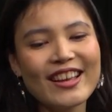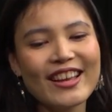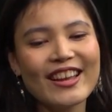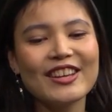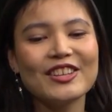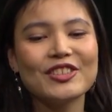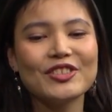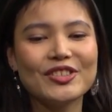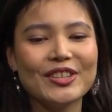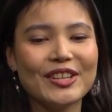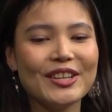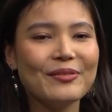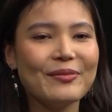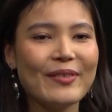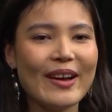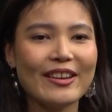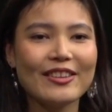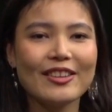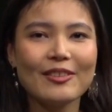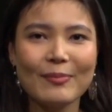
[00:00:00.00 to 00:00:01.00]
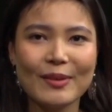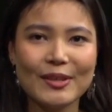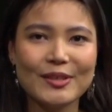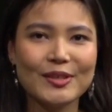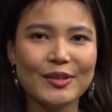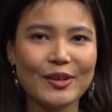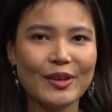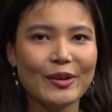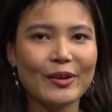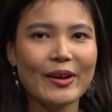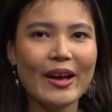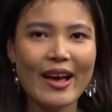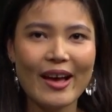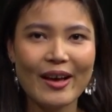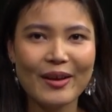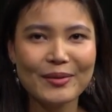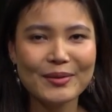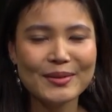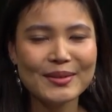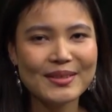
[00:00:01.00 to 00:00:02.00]
And she invited me to her
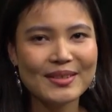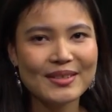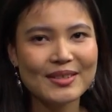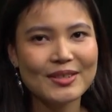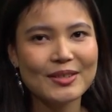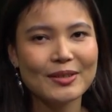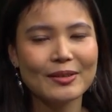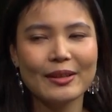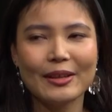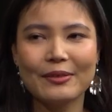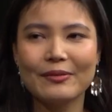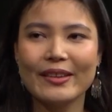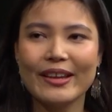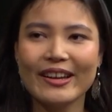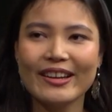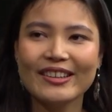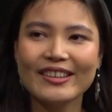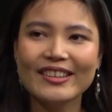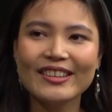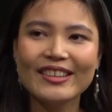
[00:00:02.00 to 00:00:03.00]
house to live there.